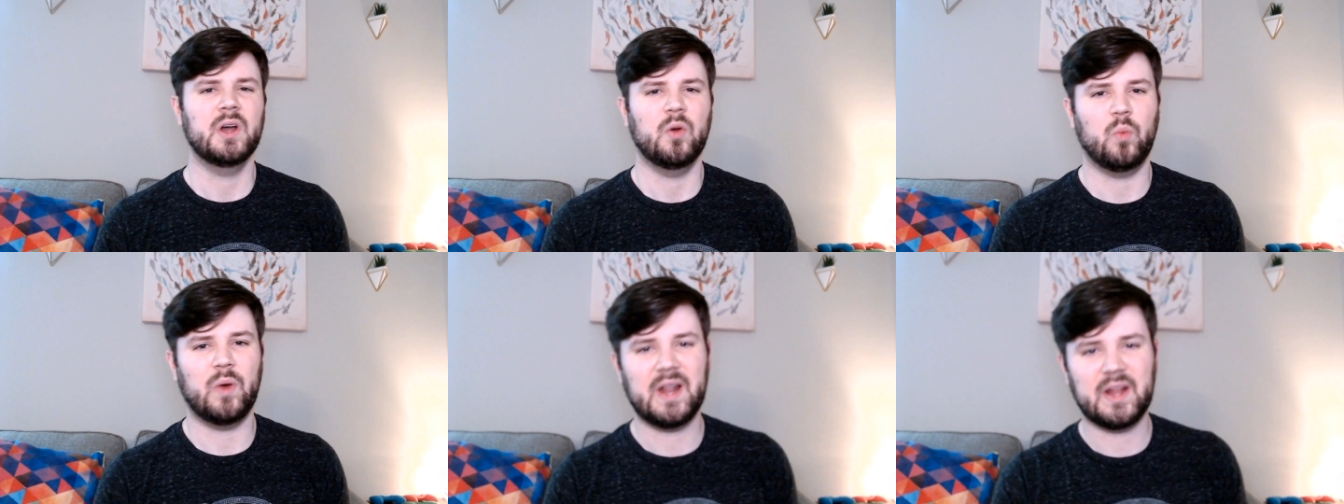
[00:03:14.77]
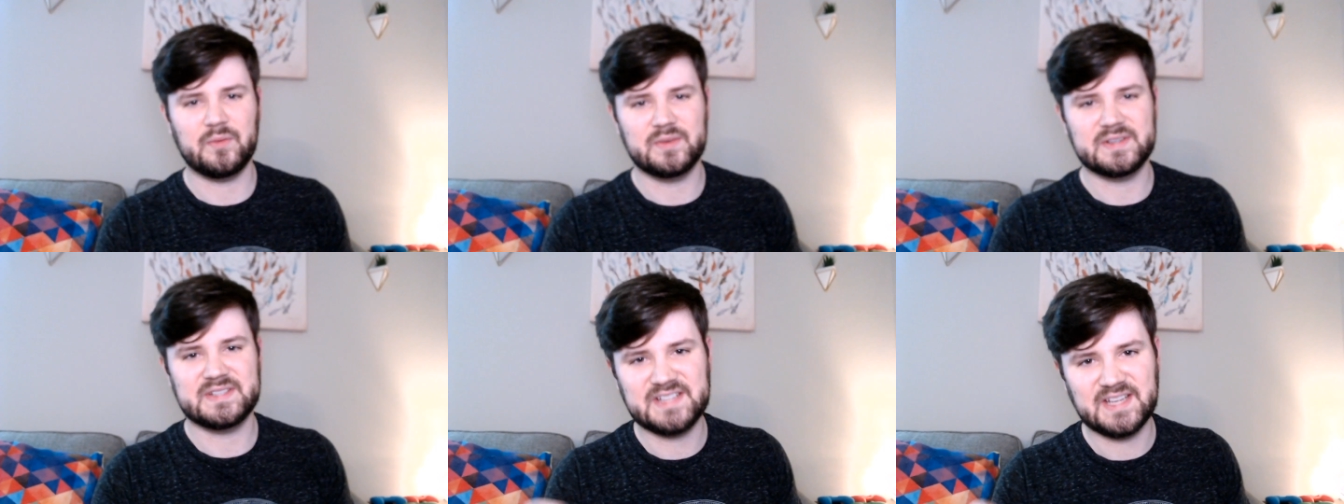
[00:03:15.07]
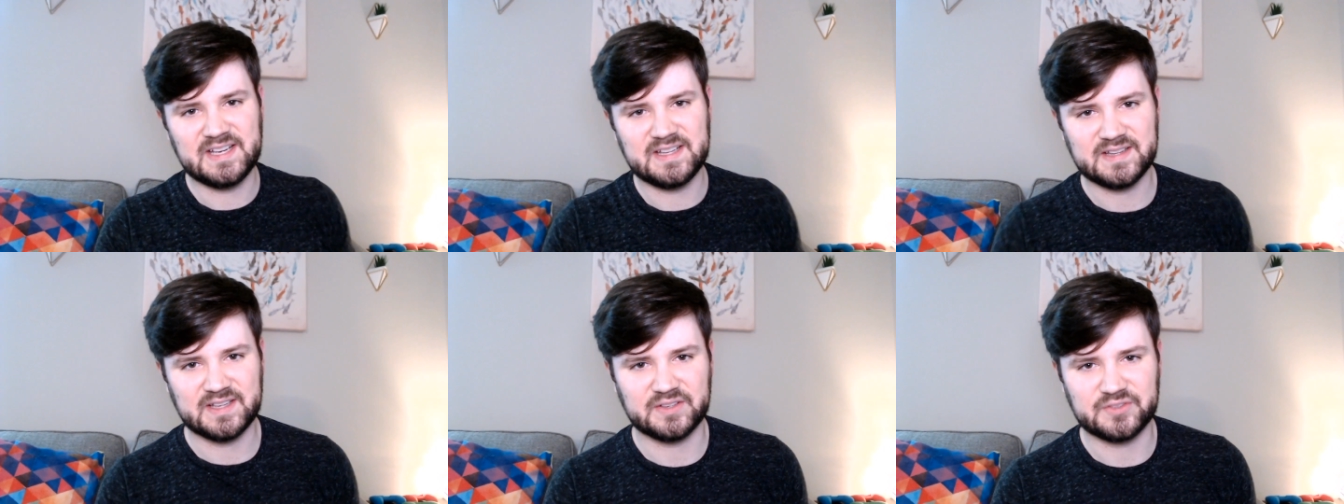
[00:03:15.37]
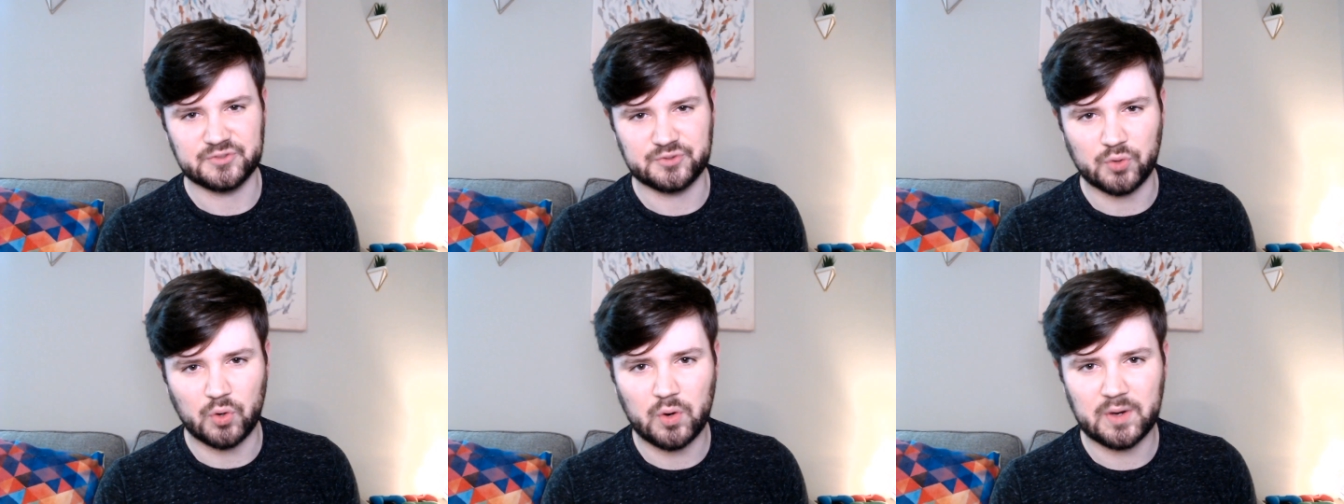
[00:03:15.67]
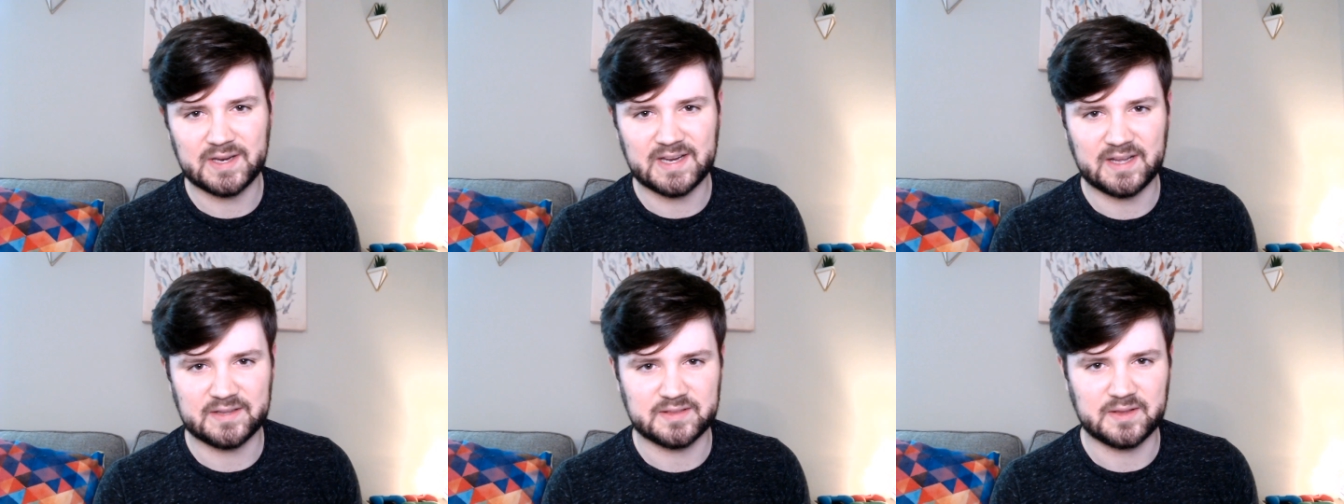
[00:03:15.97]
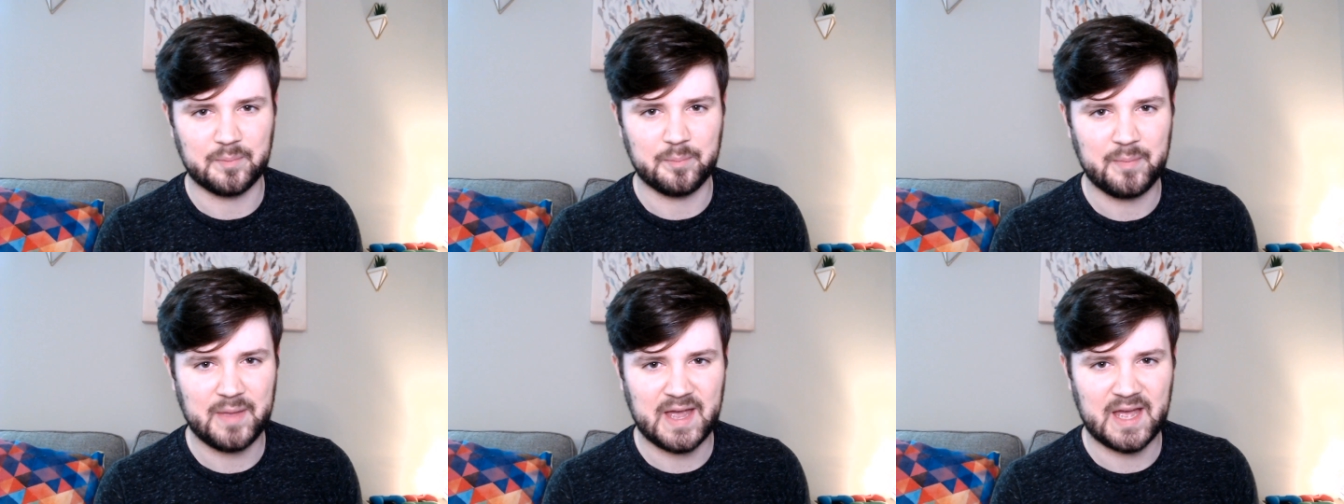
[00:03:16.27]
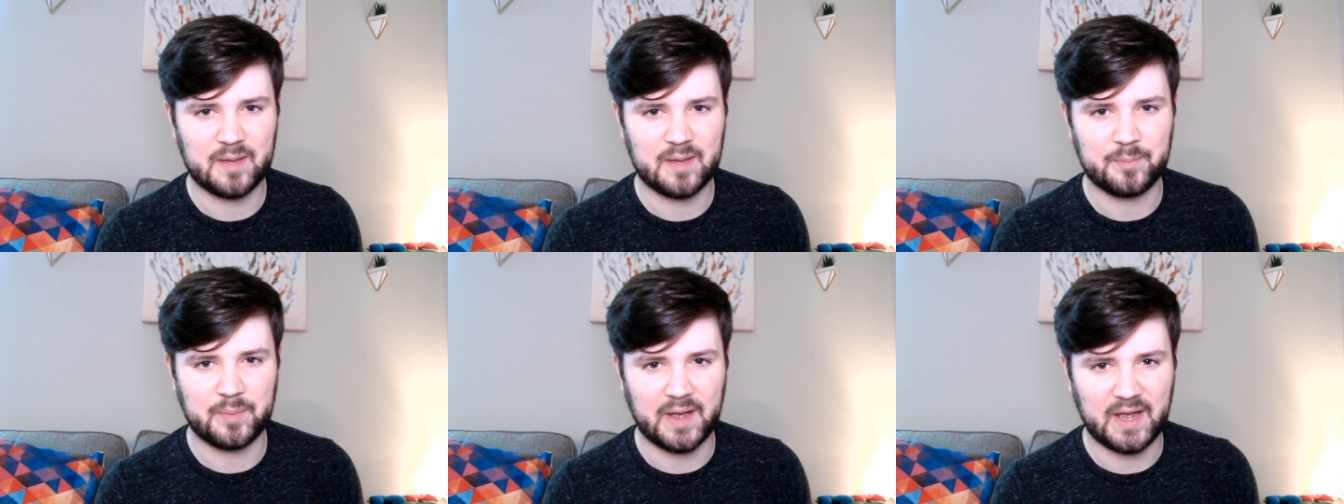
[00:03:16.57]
While I was sitting there drawing out the map,